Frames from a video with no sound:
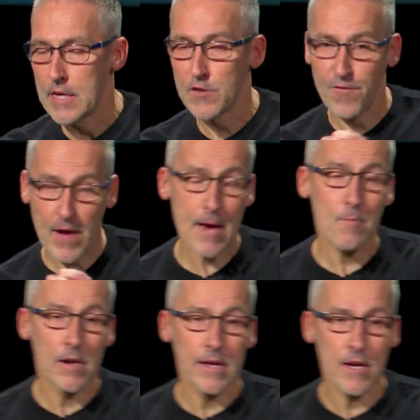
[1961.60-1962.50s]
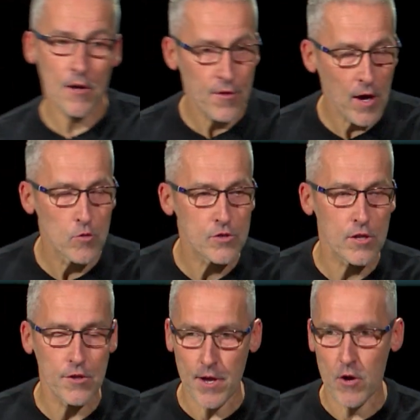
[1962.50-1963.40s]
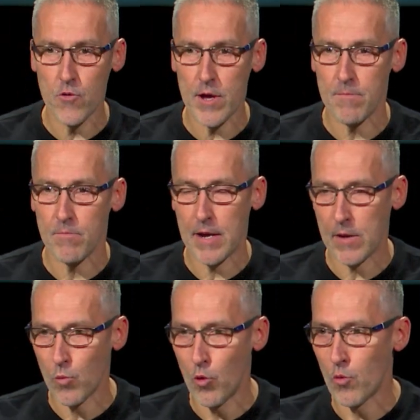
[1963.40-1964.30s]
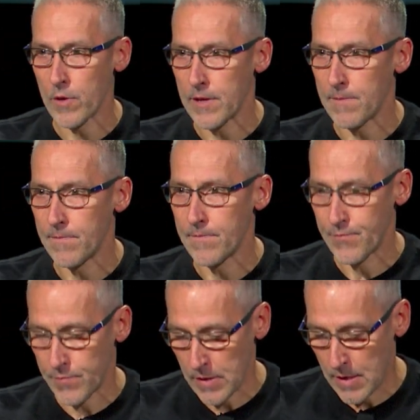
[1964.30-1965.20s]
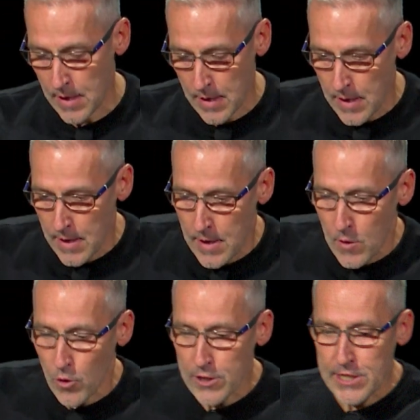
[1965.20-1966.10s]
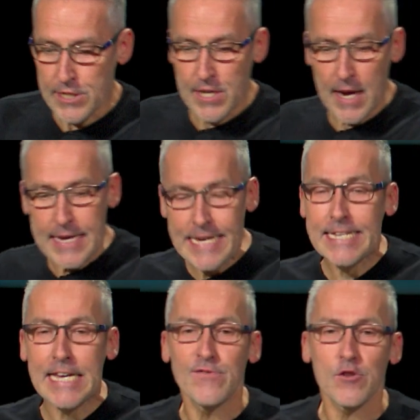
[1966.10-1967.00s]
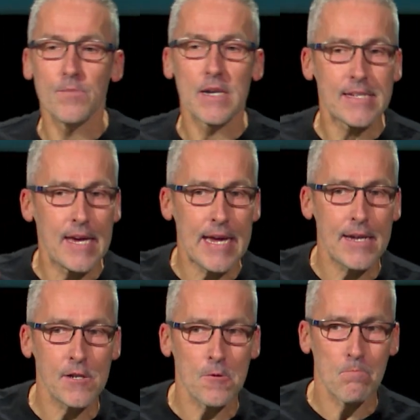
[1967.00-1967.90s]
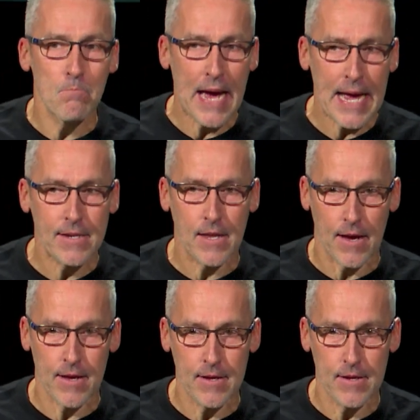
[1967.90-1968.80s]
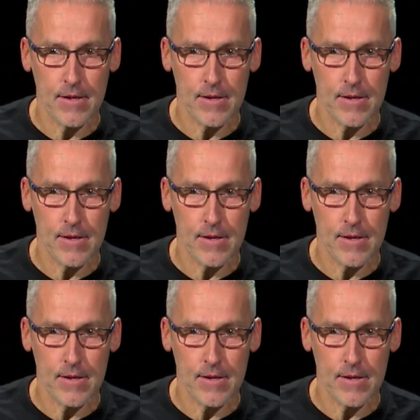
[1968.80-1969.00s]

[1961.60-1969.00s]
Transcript: his family are those that know him and walk with him. Yes. What does he say? He gives them a kingdom mandate